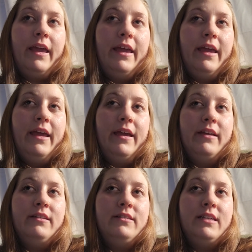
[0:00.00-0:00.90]

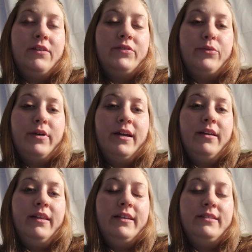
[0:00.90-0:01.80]
and after a
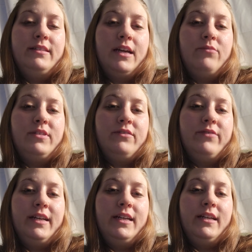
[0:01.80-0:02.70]
while, they stopped
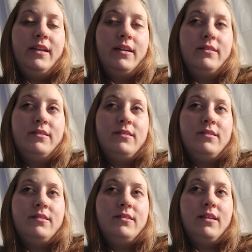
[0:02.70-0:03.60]
inviting
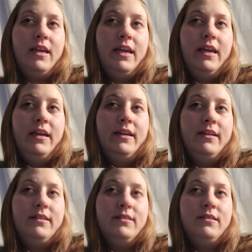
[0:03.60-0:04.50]
us.
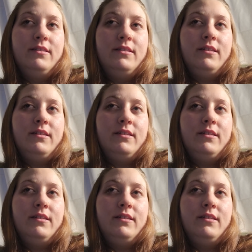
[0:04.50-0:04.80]
And